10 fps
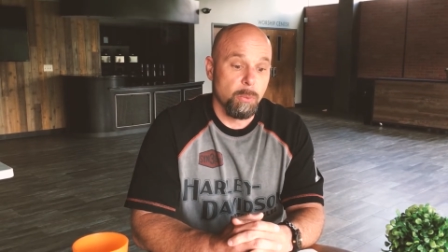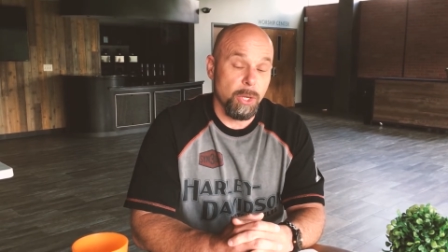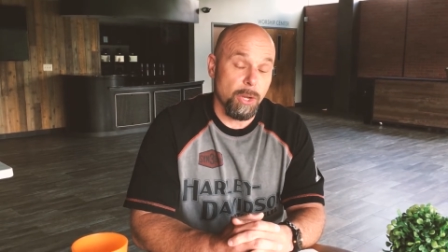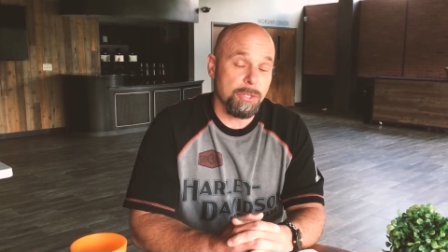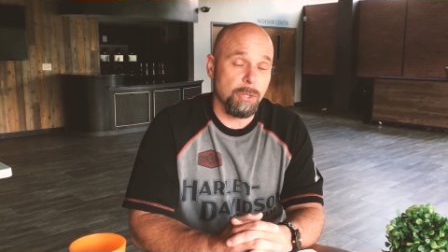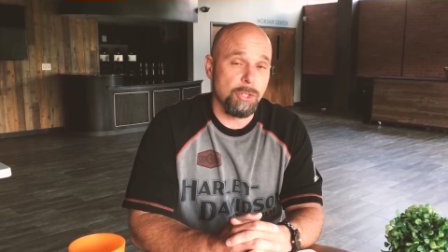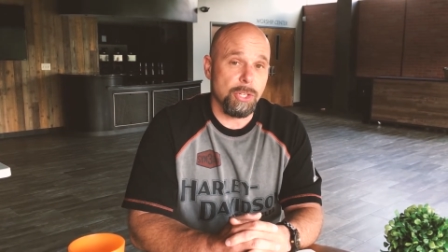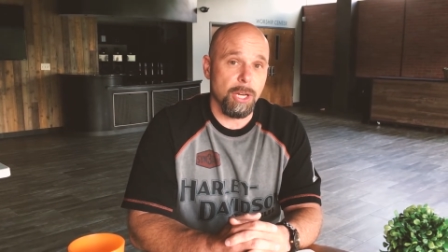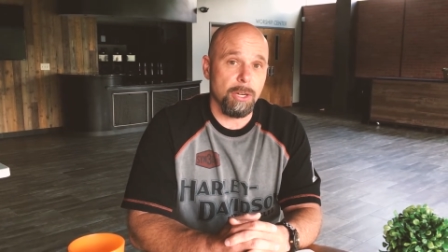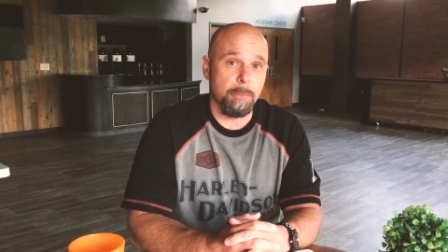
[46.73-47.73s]
We also
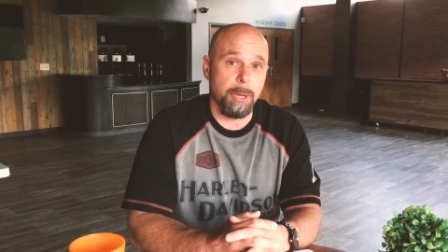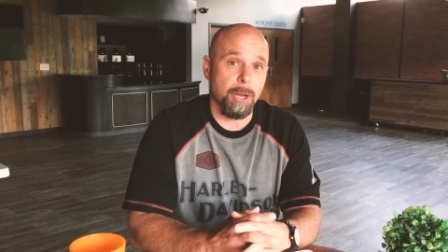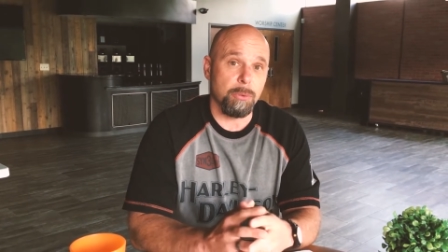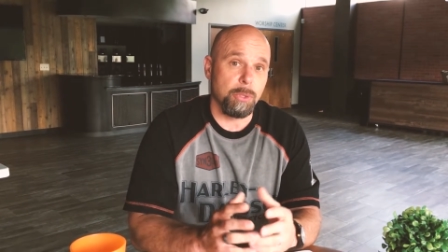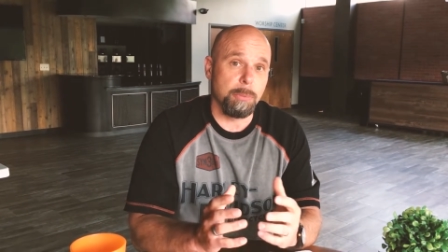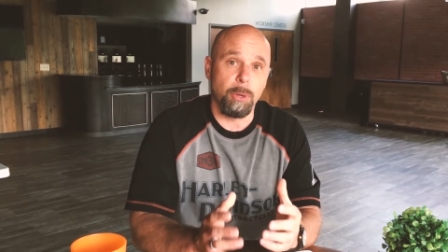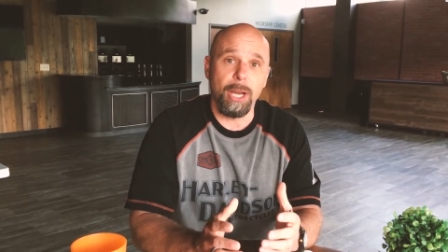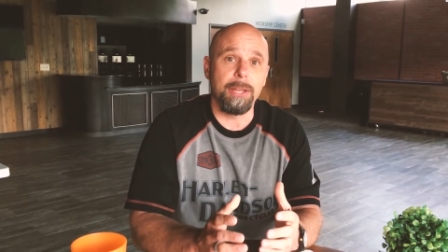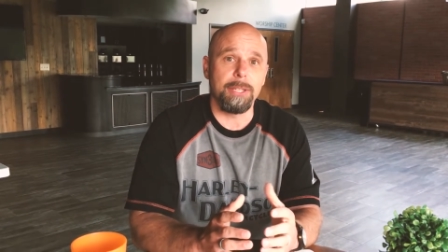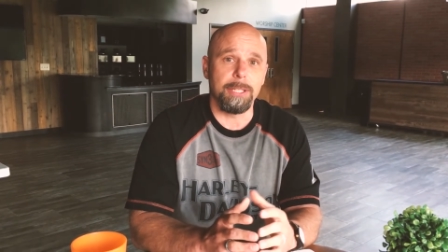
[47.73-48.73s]
shared about
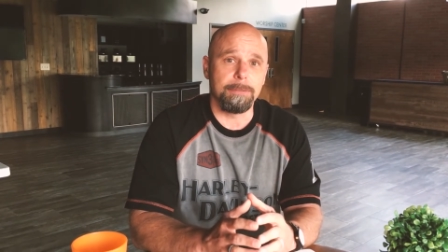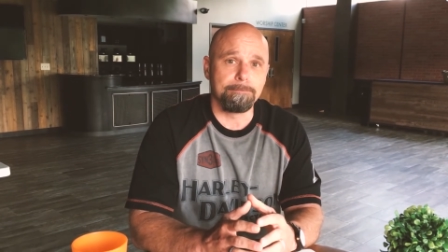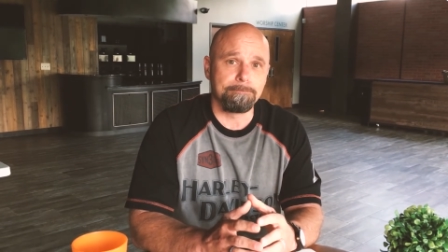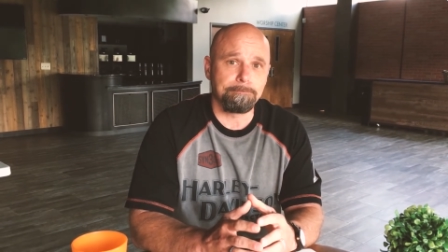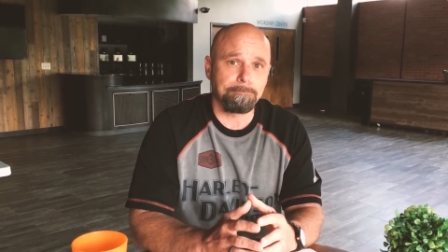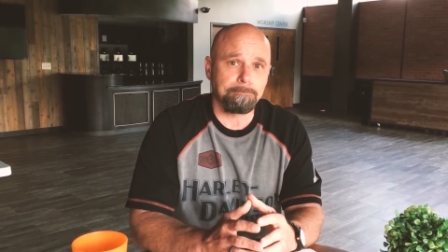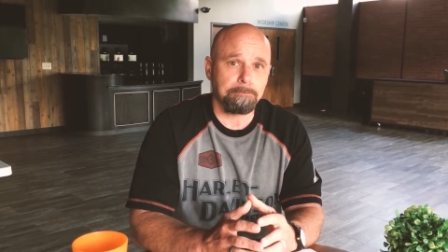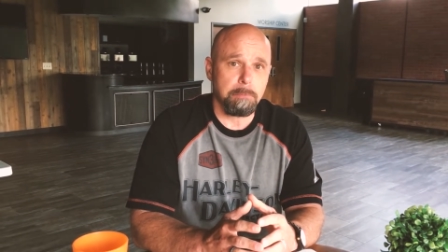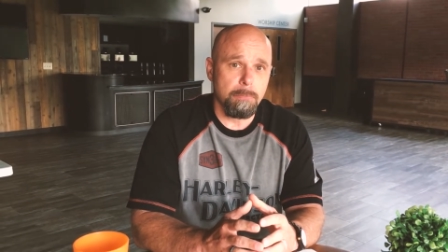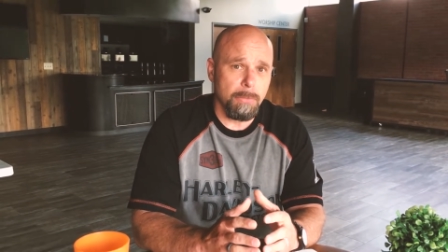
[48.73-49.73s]
rebranding.
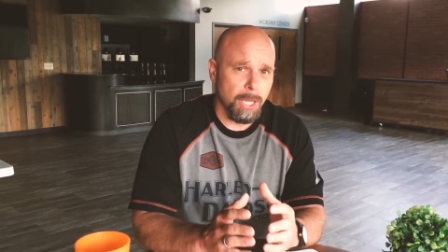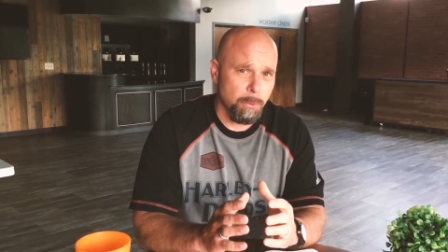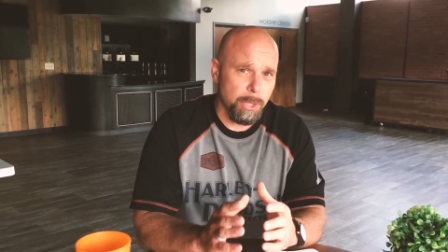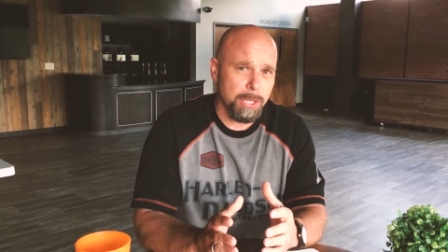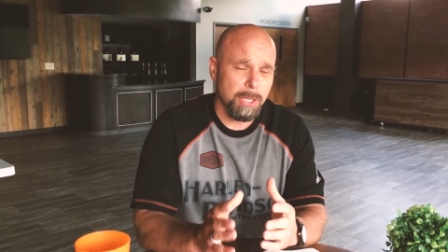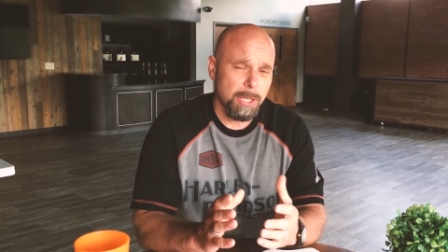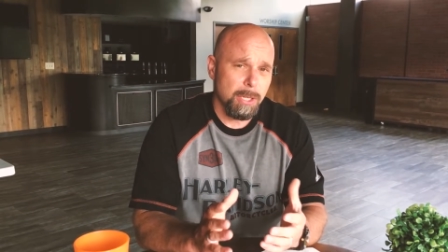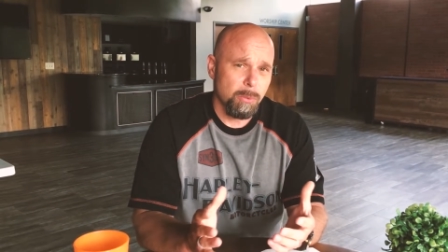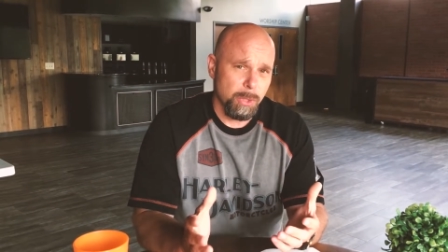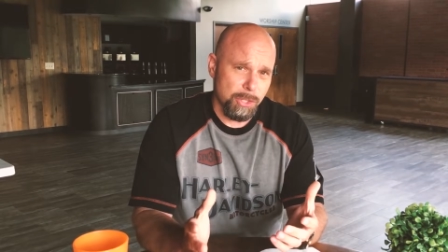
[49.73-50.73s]
And we,
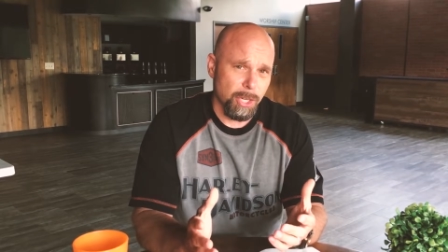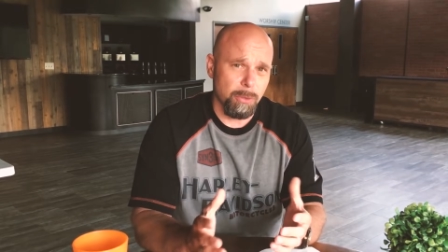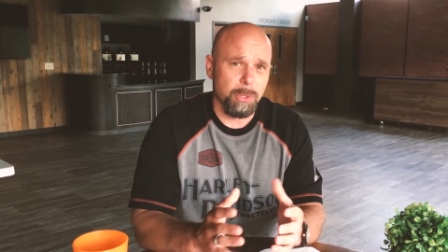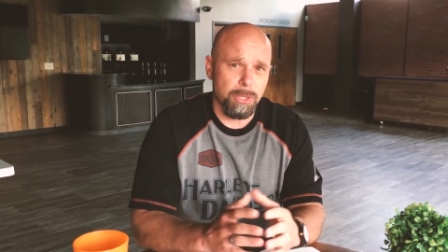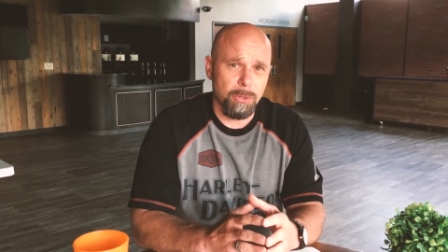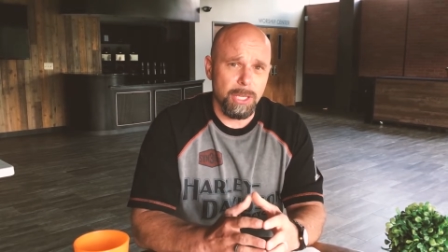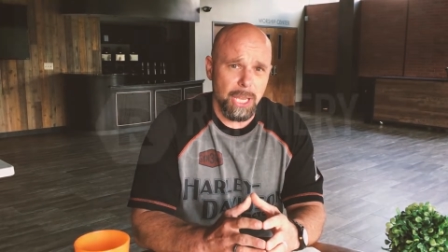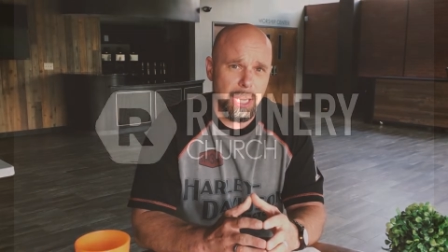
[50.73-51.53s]
we shared with you the